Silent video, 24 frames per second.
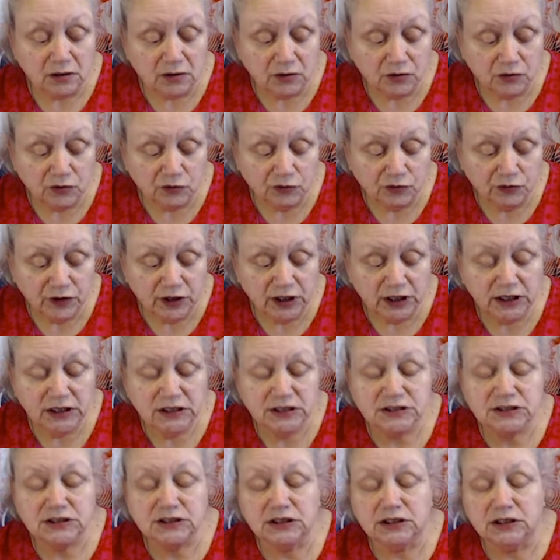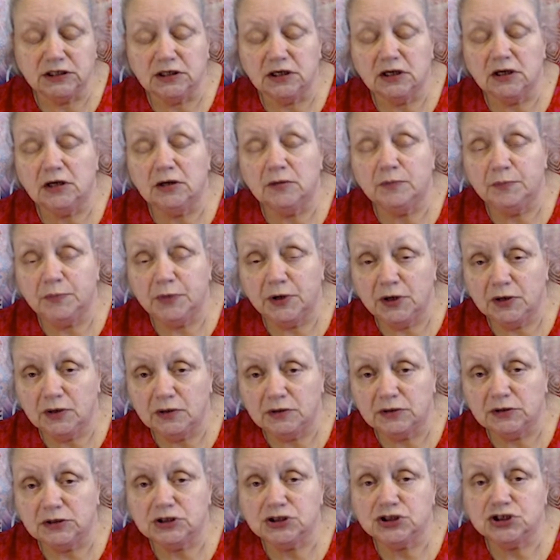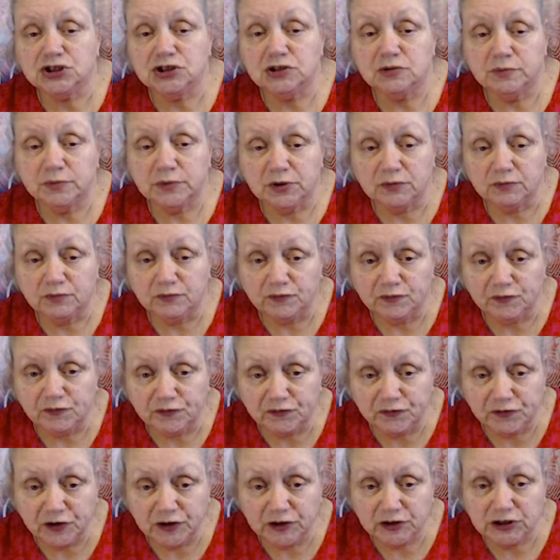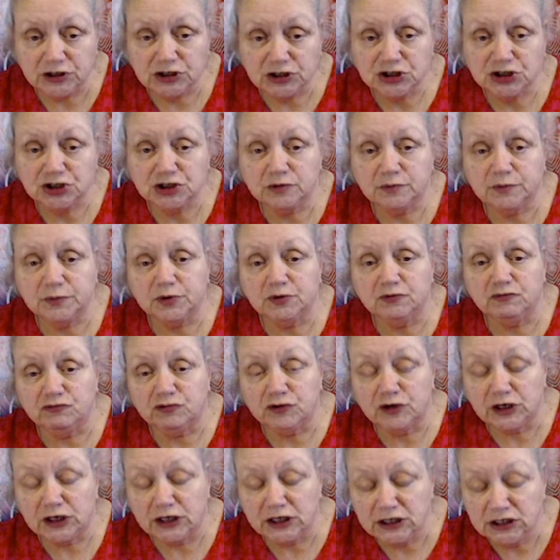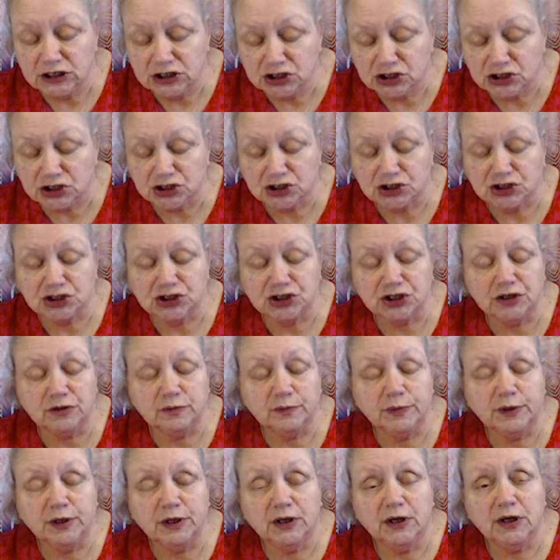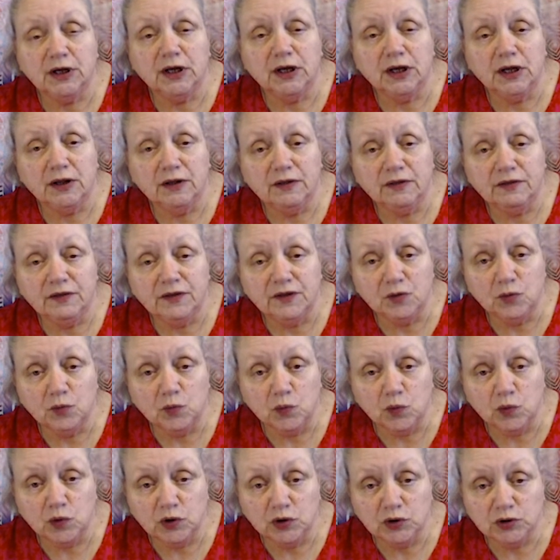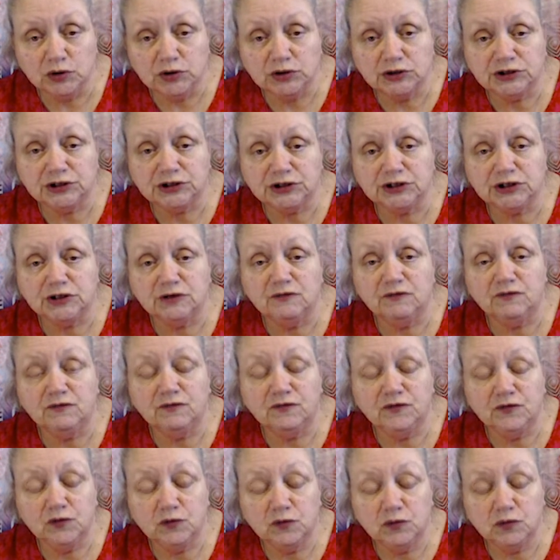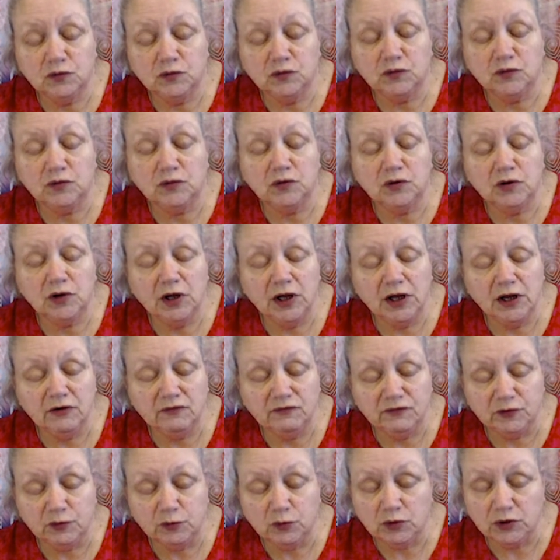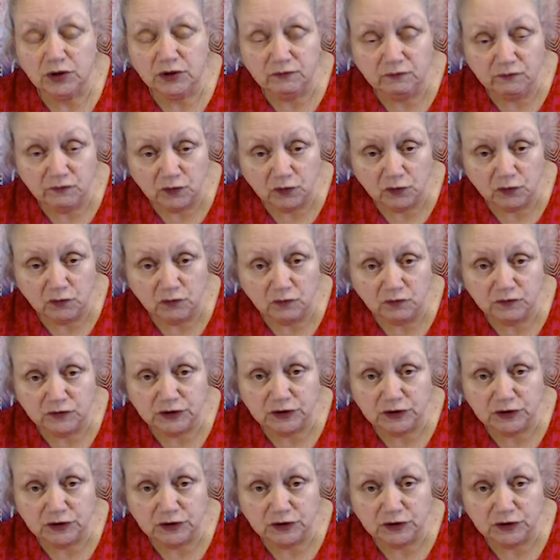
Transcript: creating a partnership, a friendship, a relationship that works for everyone involved.